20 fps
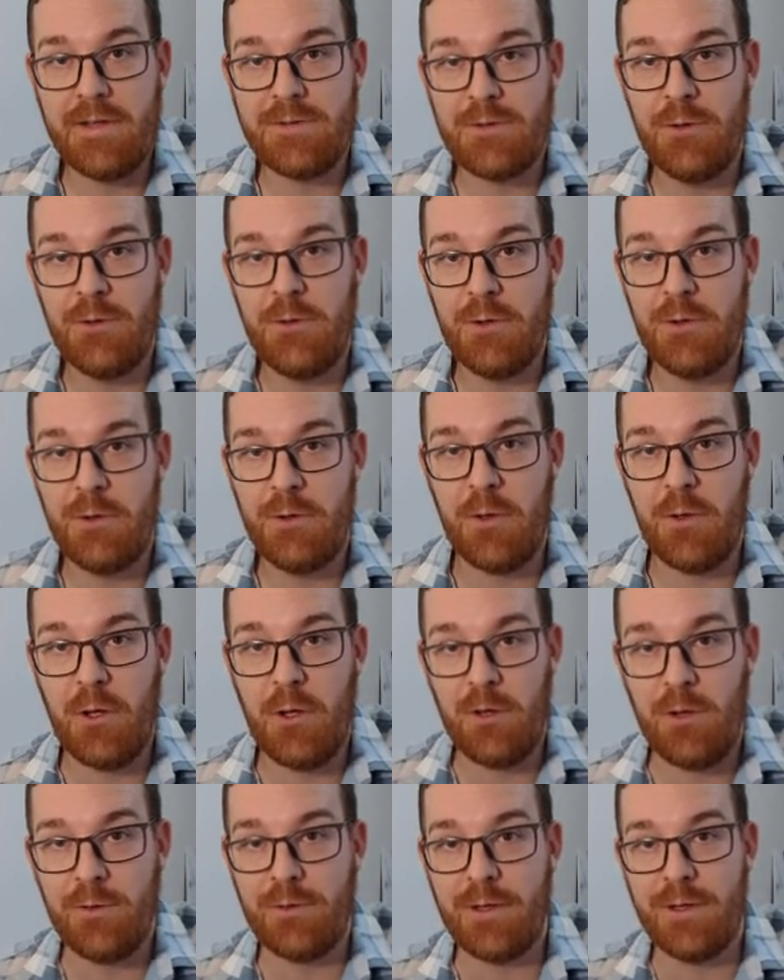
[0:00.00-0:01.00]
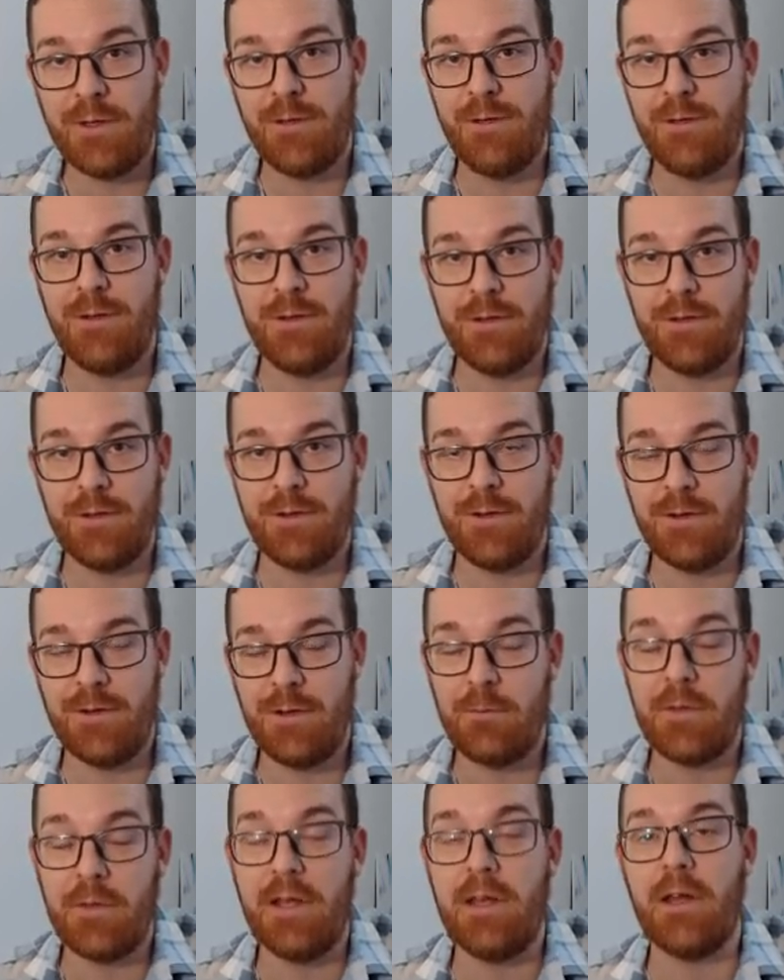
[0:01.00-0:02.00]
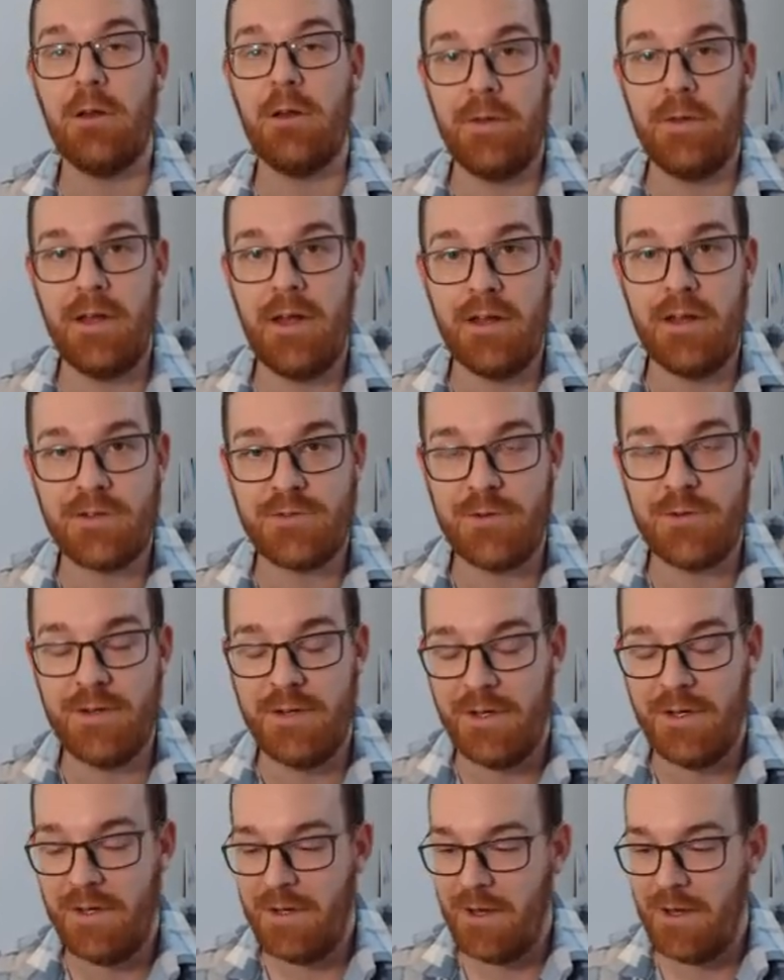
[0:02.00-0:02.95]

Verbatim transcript: so get, I'm getting a little bit extra.